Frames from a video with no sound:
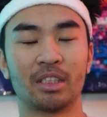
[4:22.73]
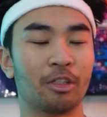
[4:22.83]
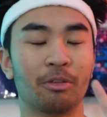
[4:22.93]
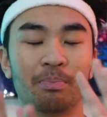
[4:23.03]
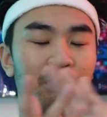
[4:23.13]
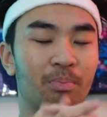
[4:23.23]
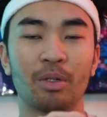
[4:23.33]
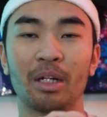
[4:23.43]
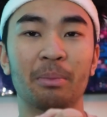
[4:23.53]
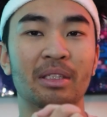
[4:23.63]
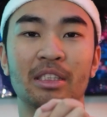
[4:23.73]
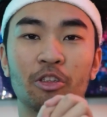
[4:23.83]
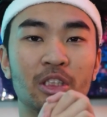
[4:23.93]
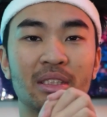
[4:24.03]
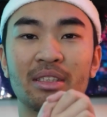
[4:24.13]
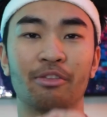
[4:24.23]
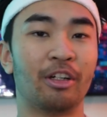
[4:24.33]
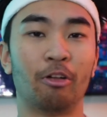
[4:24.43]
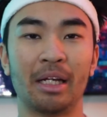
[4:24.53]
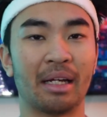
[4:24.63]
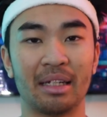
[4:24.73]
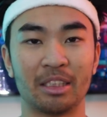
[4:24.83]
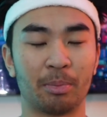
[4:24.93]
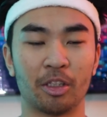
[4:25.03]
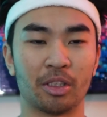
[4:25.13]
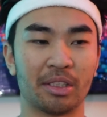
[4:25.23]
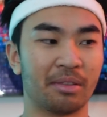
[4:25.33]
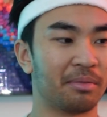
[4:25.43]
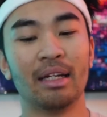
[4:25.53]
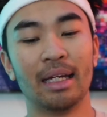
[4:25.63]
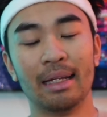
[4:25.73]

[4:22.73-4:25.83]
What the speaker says: So pretty much she was just a very nice person.